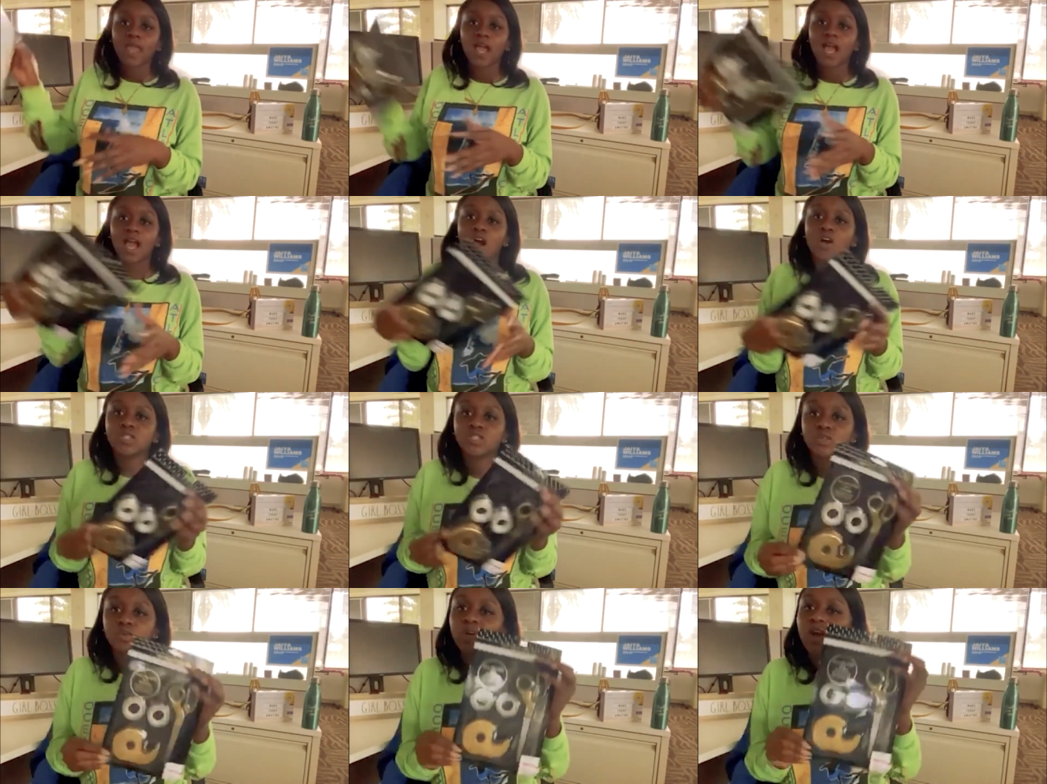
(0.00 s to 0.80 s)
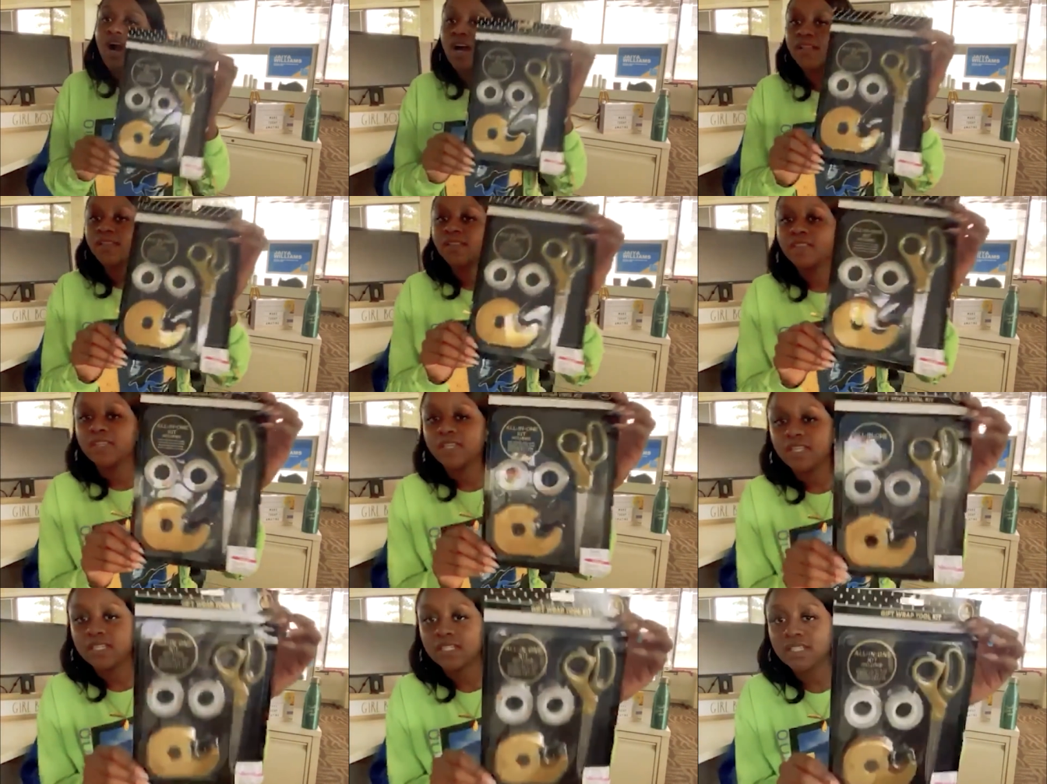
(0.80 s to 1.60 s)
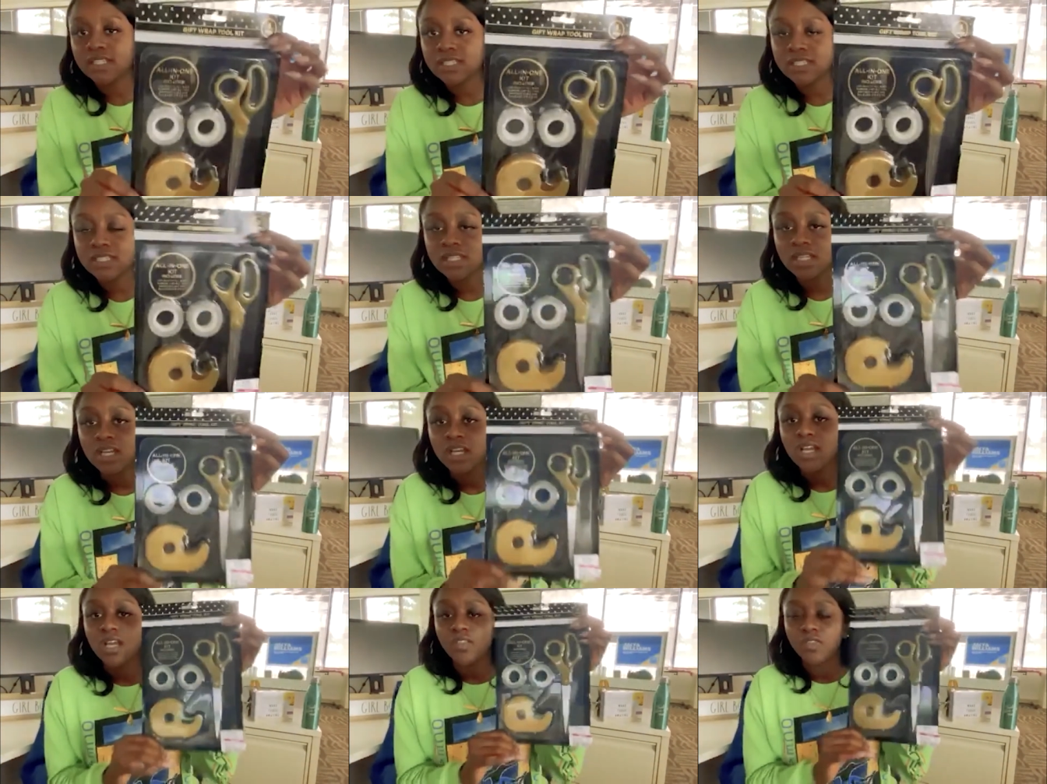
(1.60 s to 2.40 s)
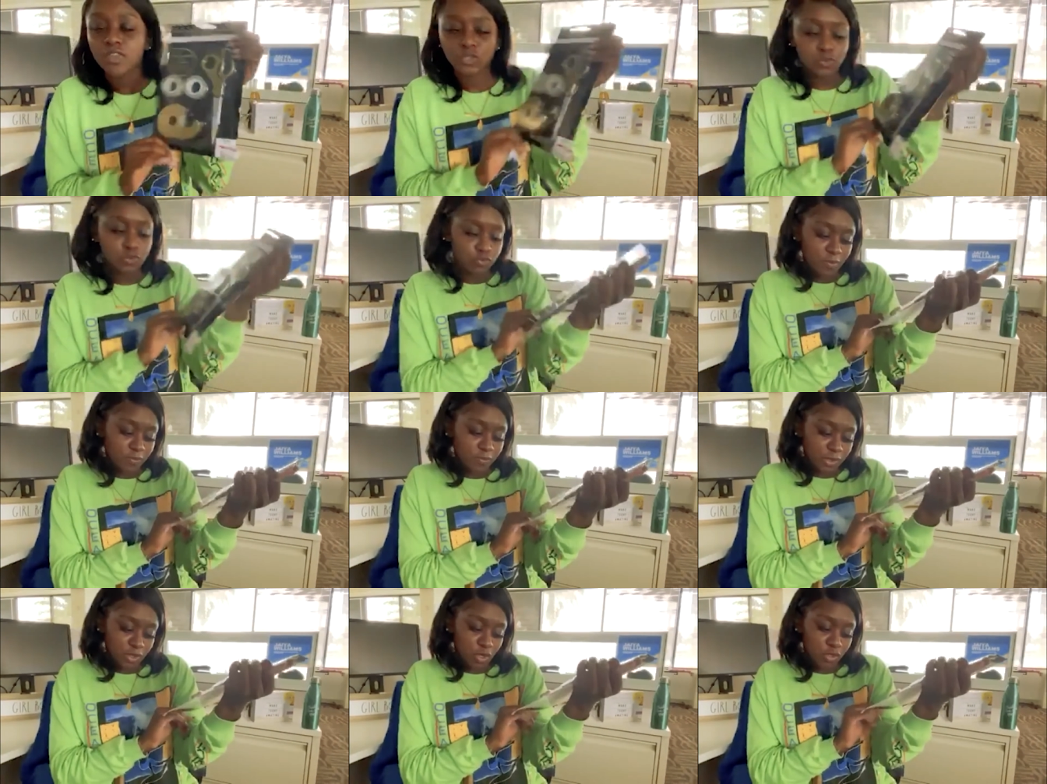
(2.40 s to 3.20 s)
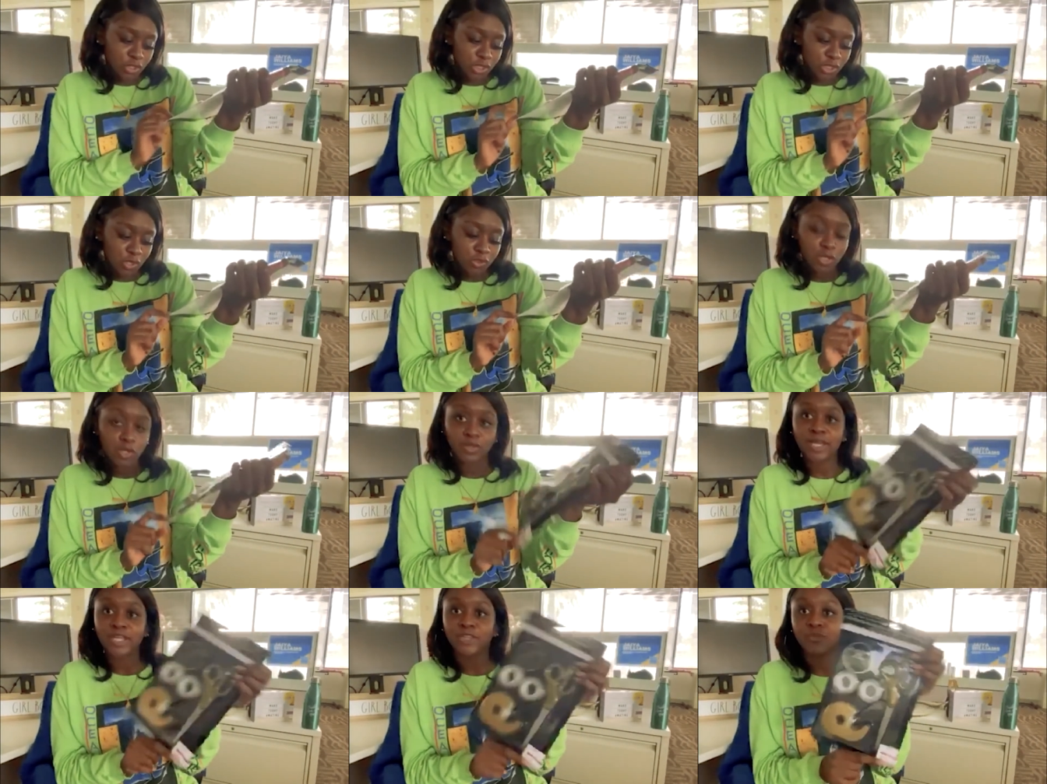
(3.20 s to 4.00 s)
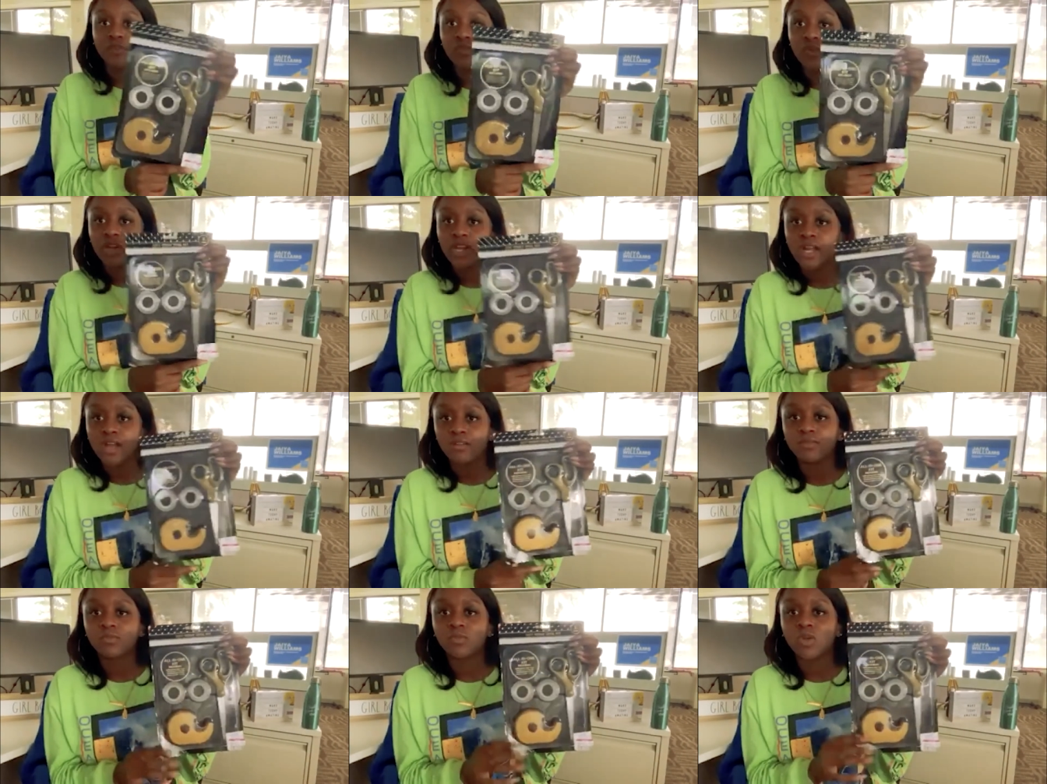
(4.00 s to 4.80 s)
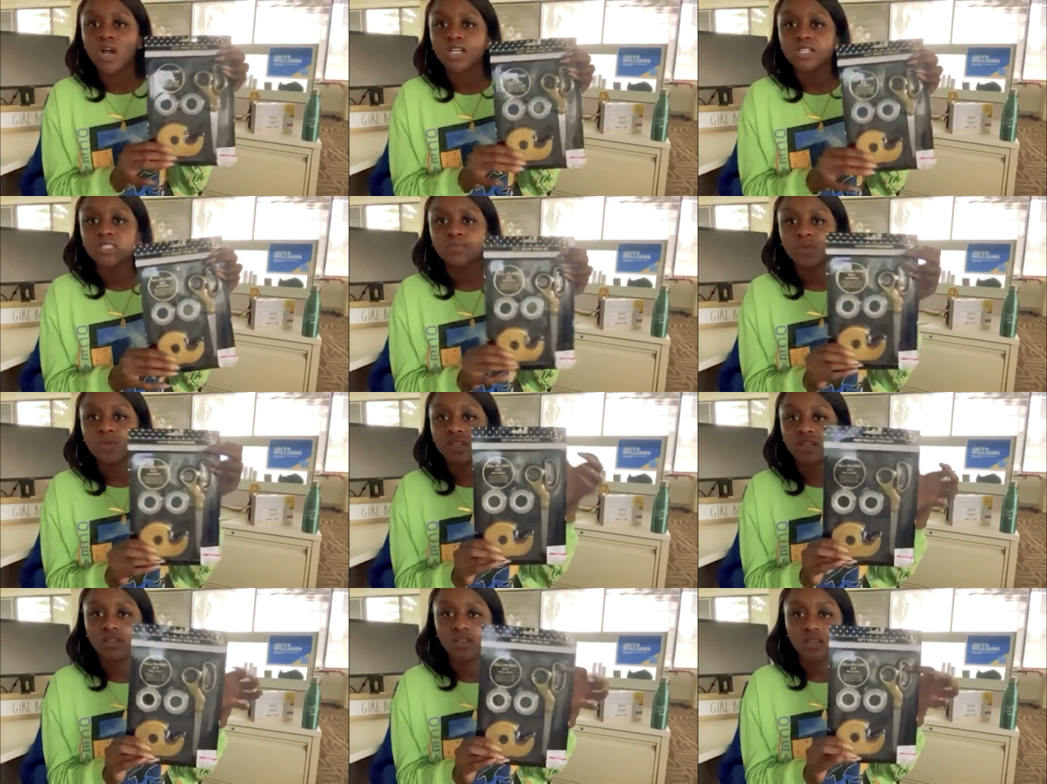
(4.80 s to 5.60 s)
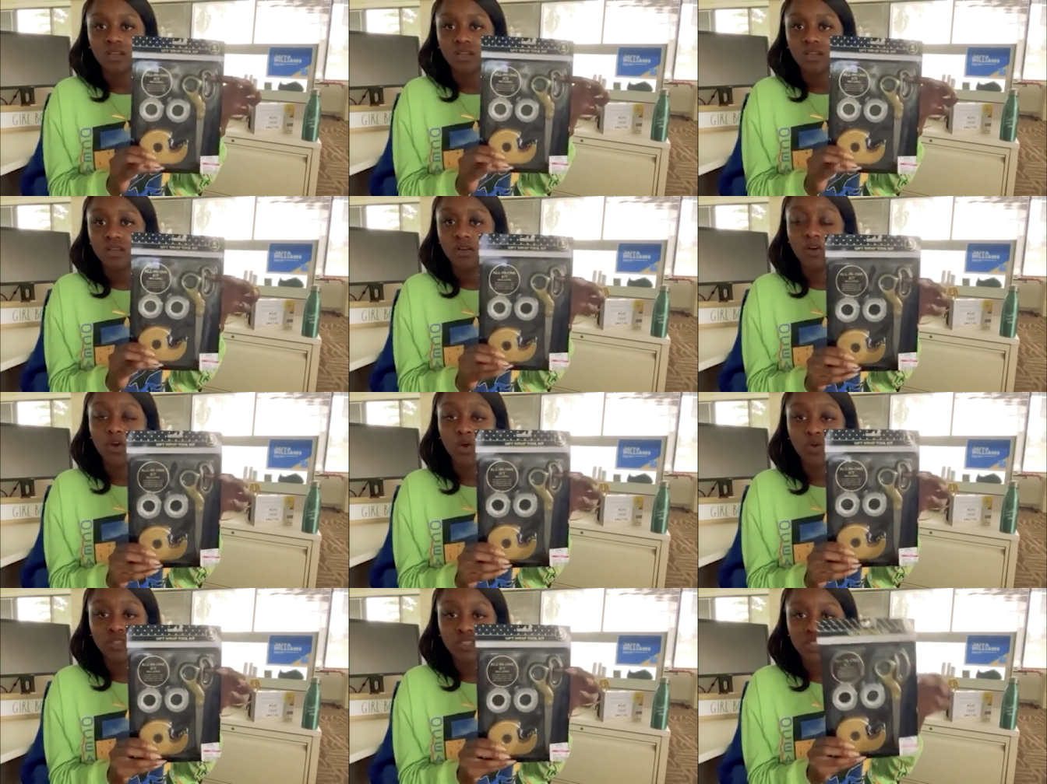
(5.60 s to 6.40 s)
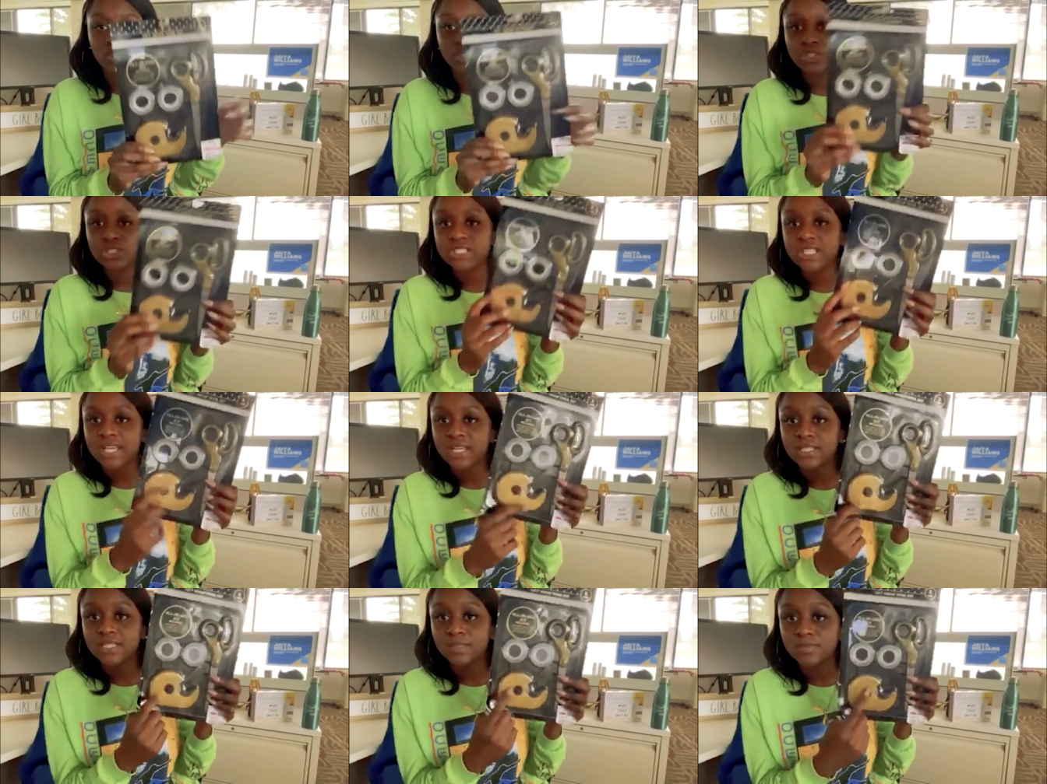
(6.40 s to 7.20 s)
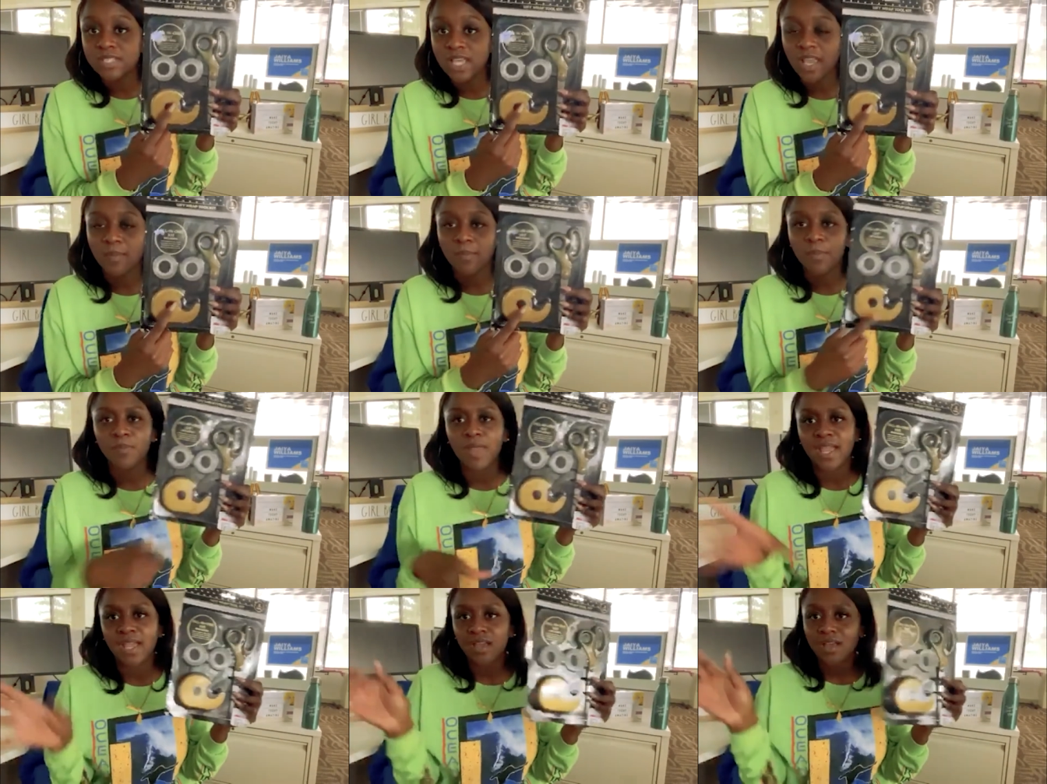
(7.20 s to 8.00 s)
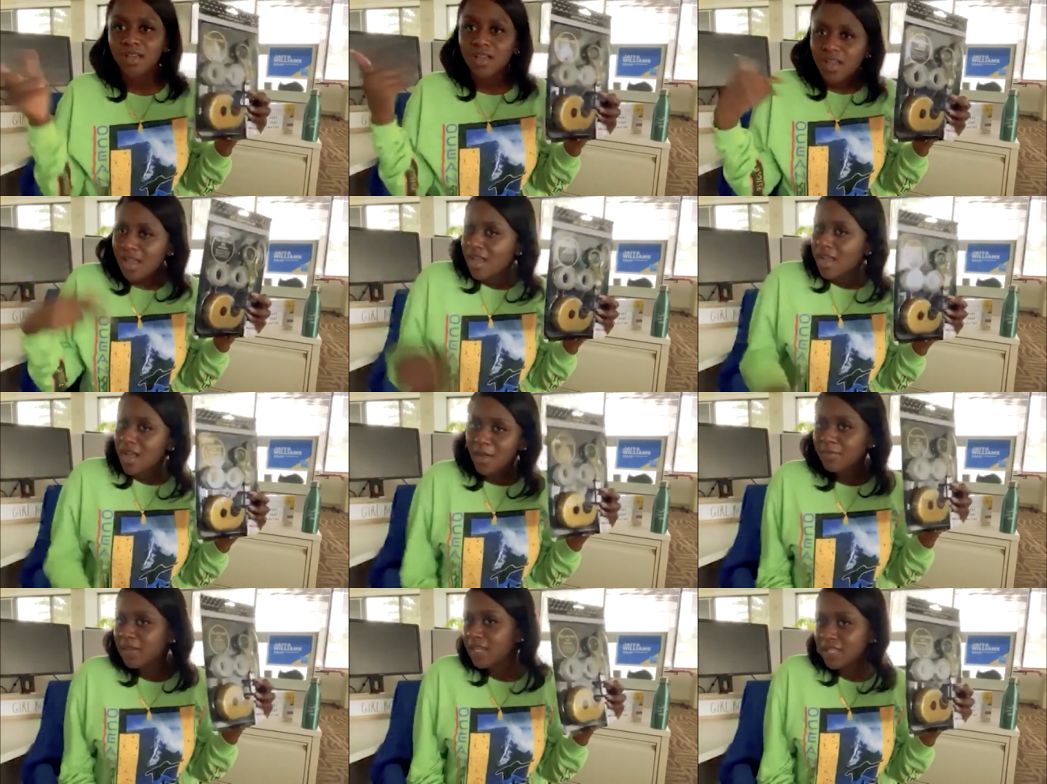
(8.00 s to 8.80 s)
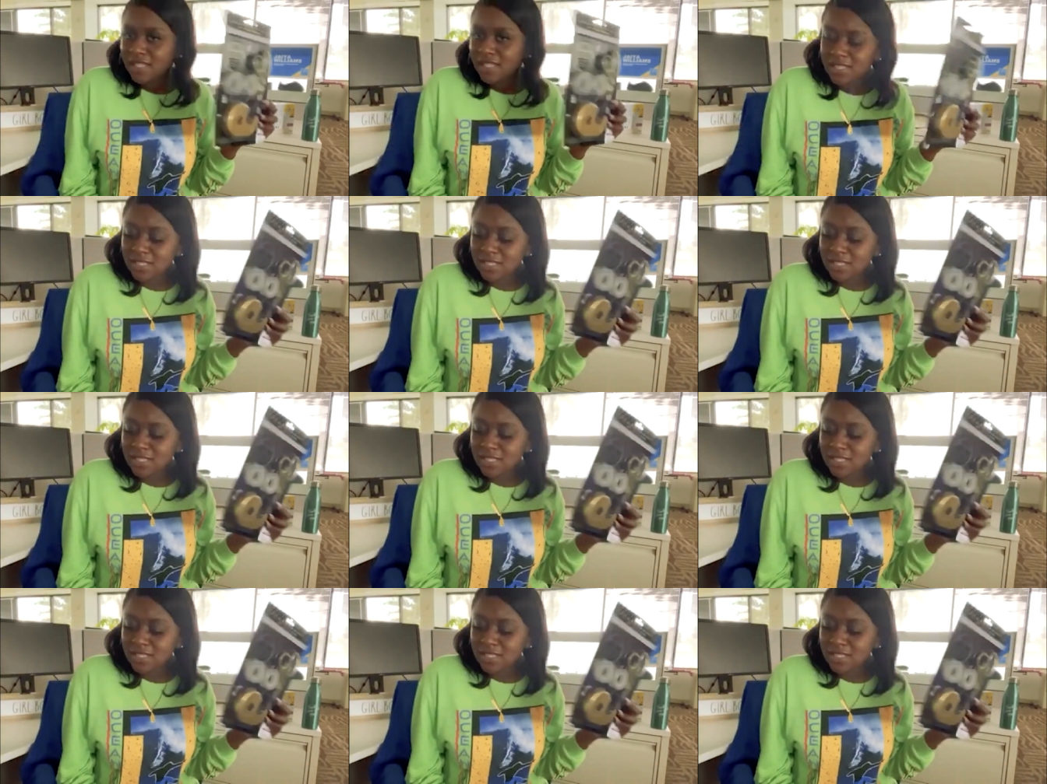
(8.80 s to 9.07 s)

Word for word: I also got these. This was from the, on a low low like 349 from Ross with gold scissors and some tape. I'm like, I'm getting this.